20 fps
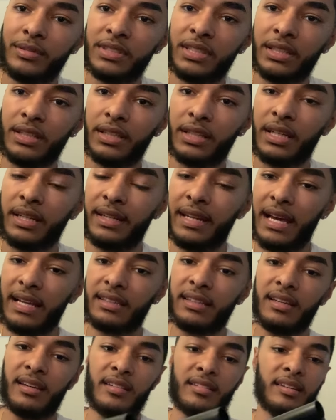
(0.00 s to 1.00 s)
to connect
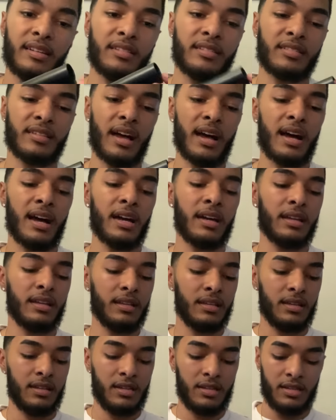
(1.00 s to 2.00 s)
it is inside.
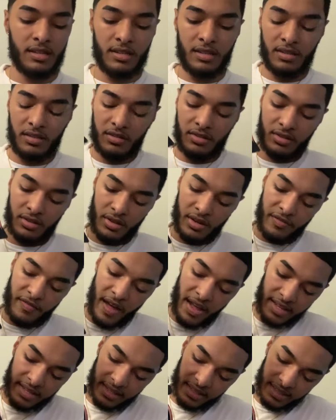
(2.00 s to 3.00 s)
So if
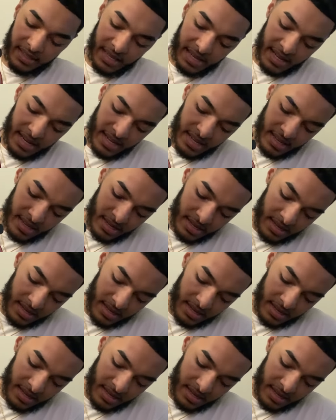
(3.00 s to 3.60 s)
I can get it,